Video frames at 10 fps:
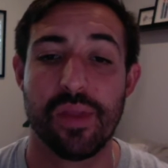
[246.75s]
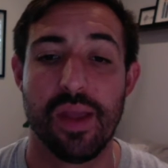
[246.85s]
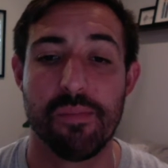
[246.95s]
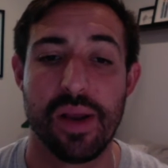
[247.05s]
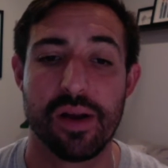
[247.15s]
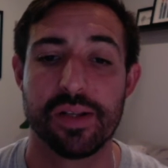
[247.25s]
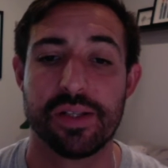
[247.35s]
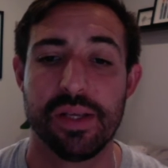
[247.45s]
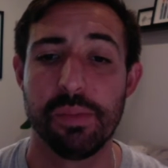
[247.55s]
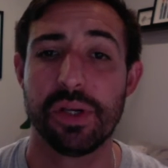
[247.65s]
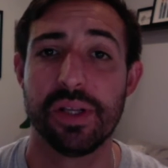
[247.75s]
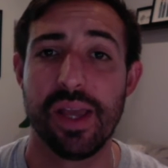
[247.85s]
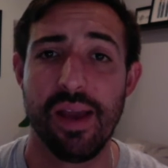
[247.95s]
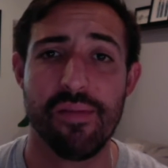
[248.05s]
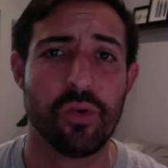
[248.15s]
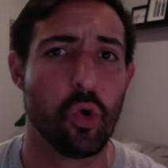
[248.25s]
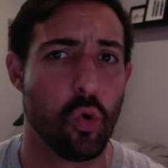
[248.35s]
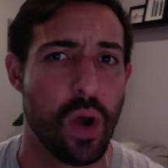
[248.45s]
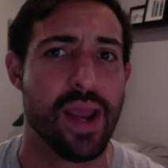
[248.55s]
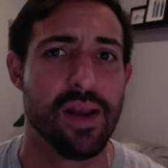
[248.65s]
and parents typically have
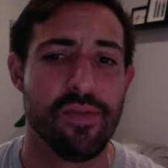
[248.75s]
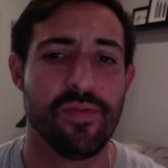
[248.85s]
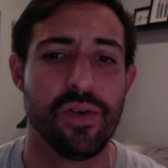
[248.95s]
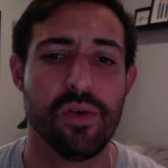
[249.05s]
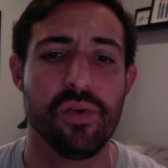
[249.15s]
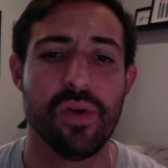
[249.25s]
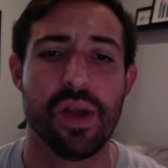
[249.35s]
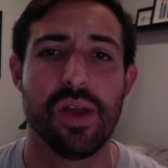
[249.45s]
quite a few